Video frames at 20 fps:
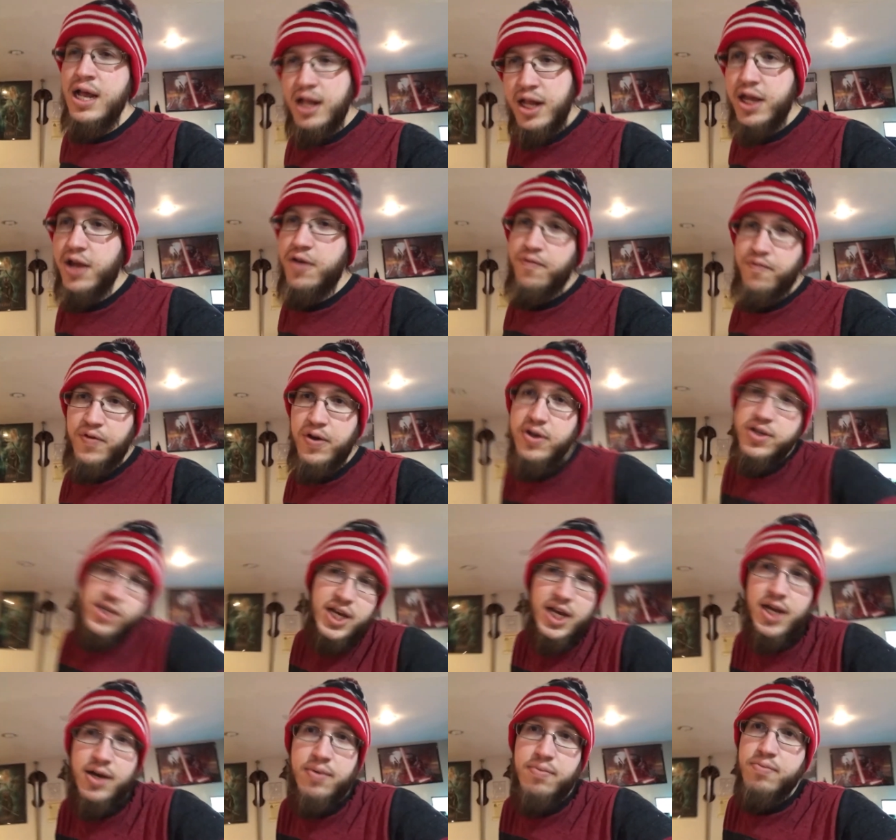Like it feels
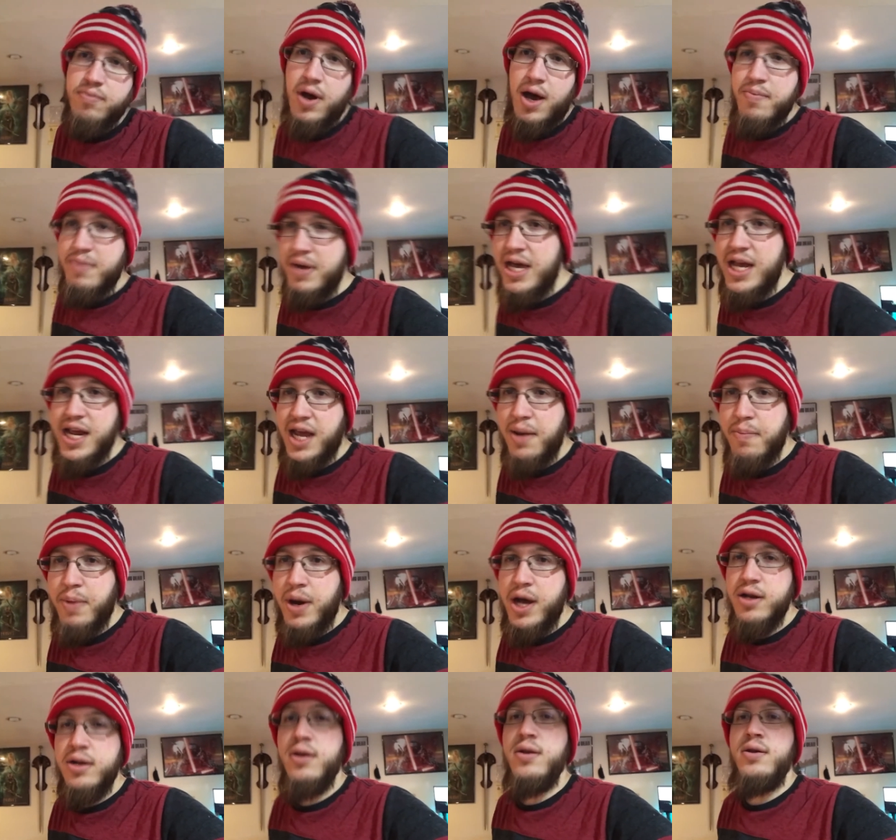like I'm I'm hitting a
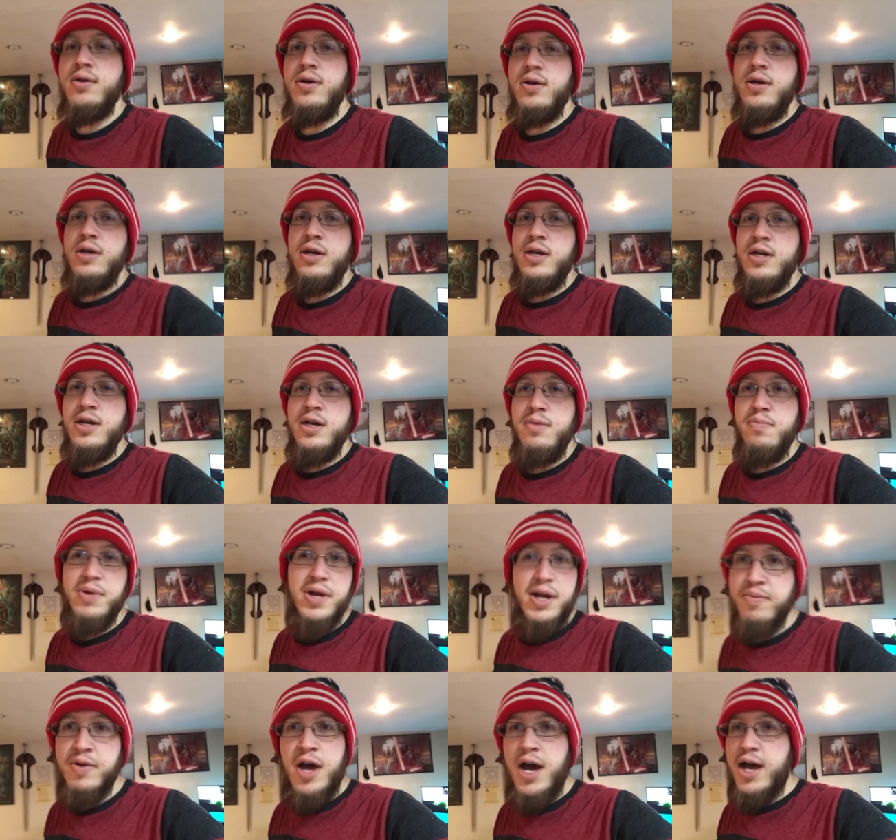button, but
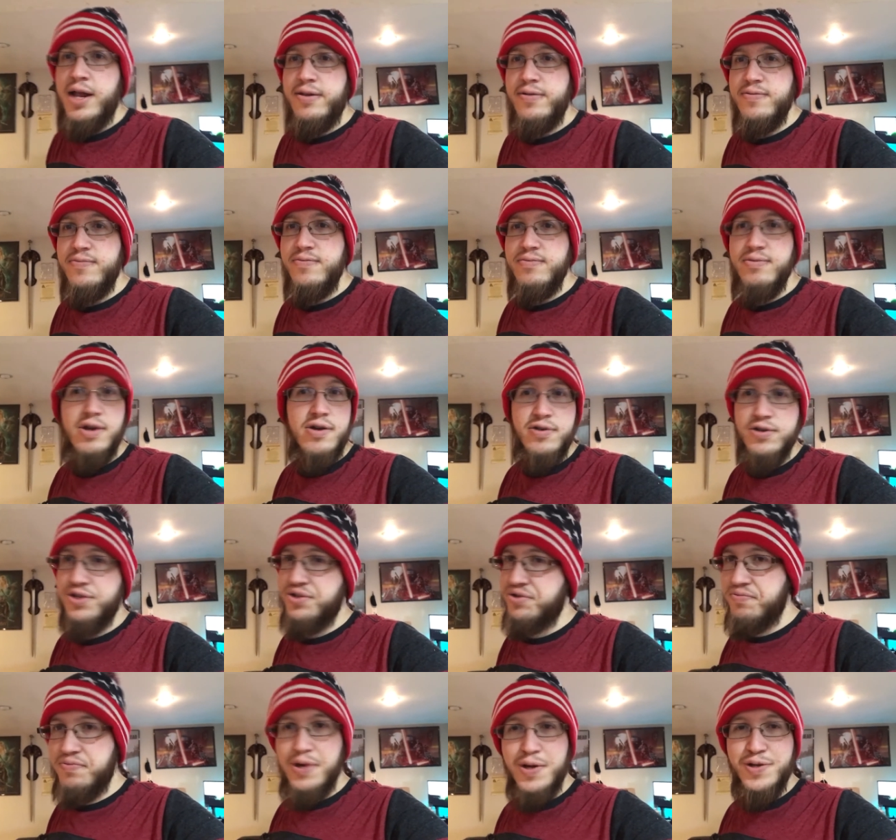I'm not.
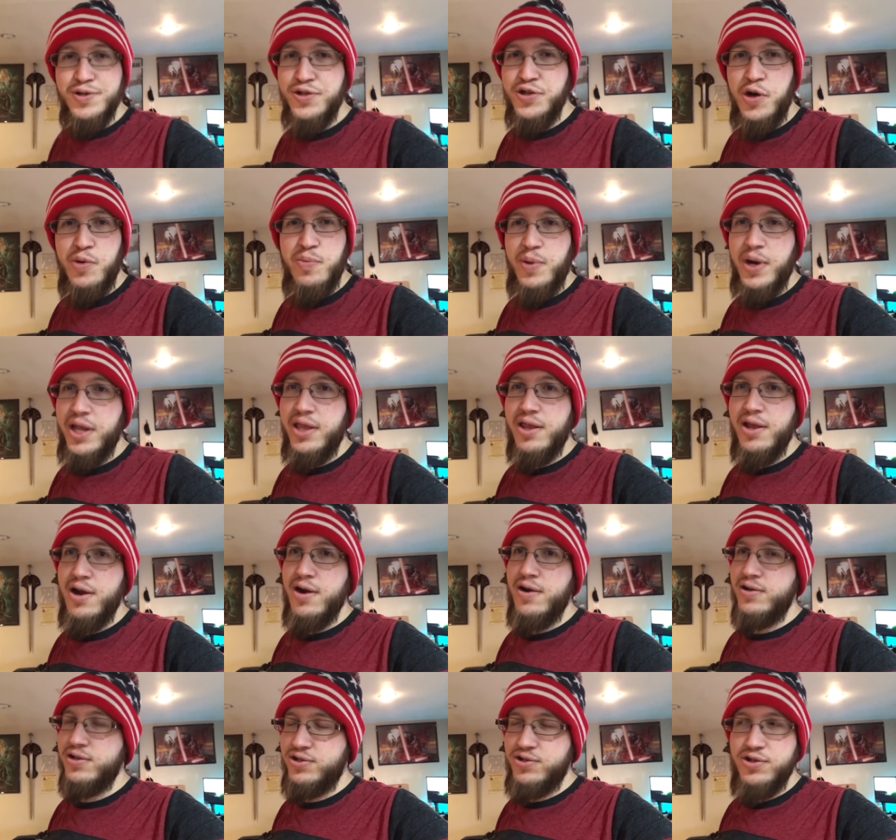There's there's no button
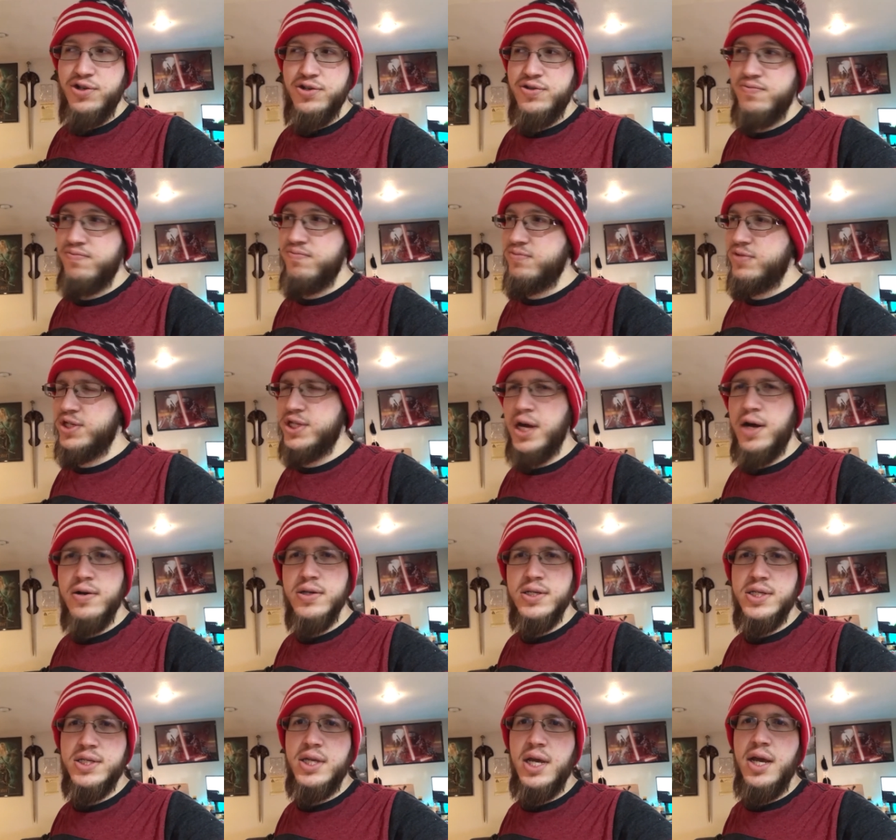there. It's just
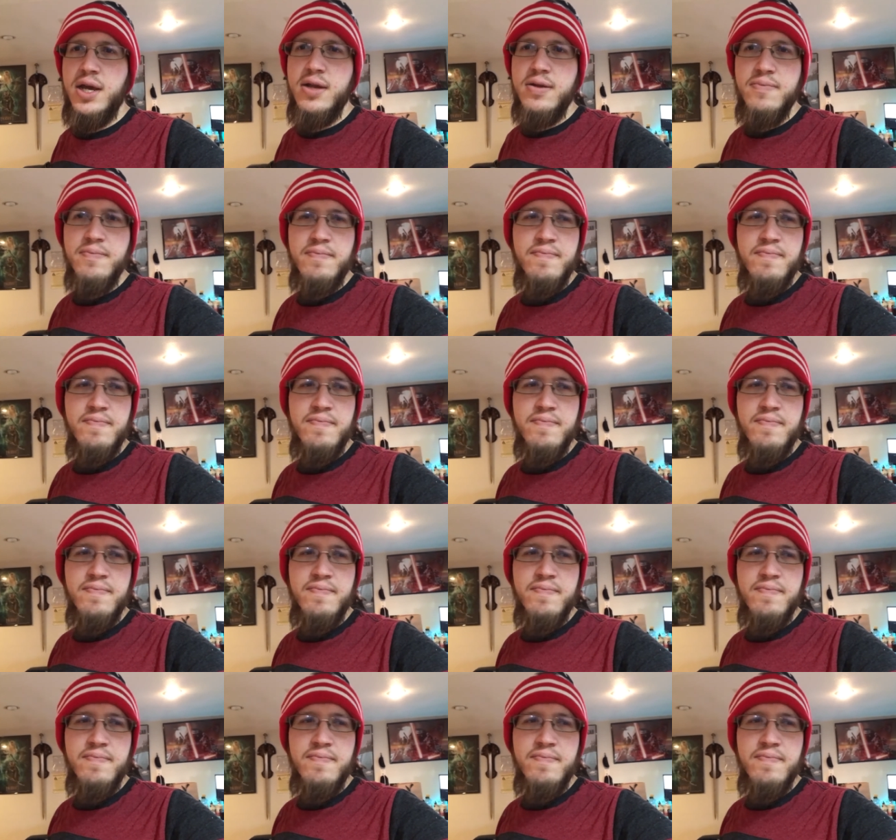solid state.